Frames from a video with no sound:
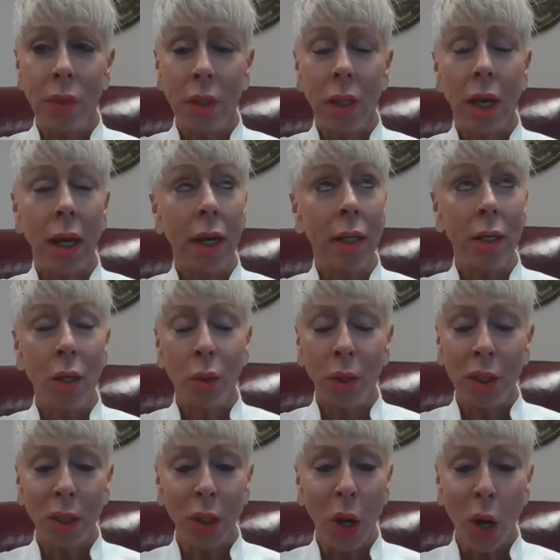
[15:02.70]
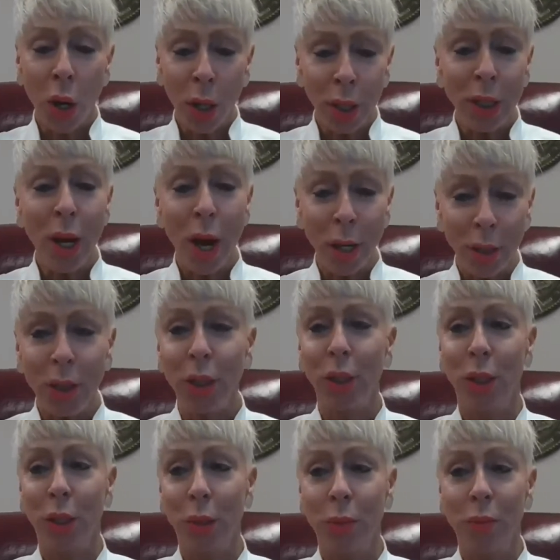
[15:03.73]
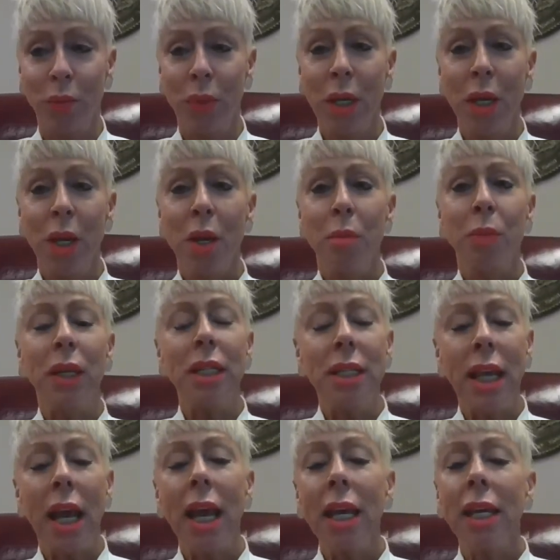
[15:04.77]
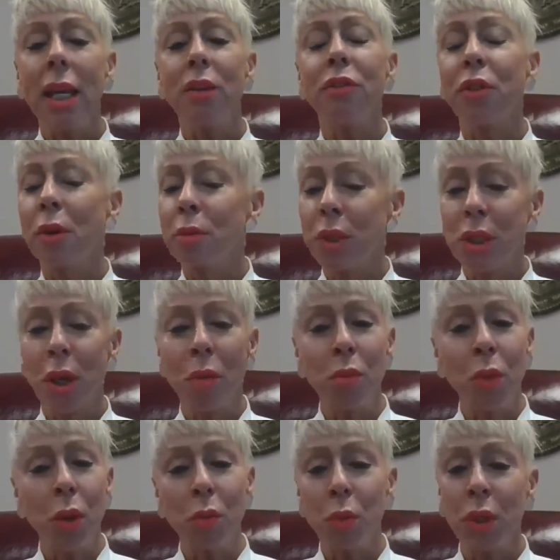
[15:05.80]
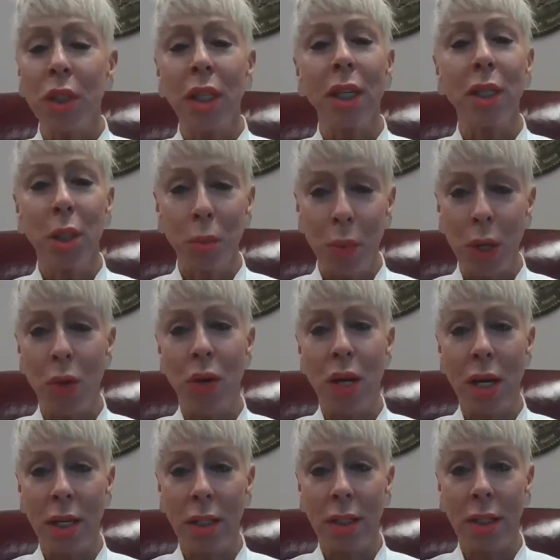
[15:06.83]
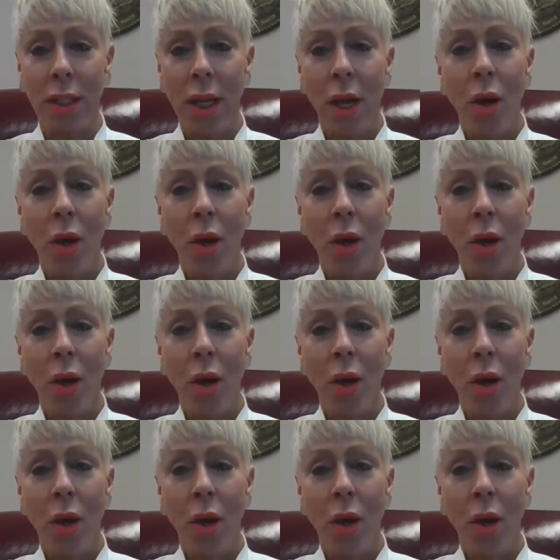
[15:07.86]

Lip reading: I know it's hard not to, but take it from someone with the experience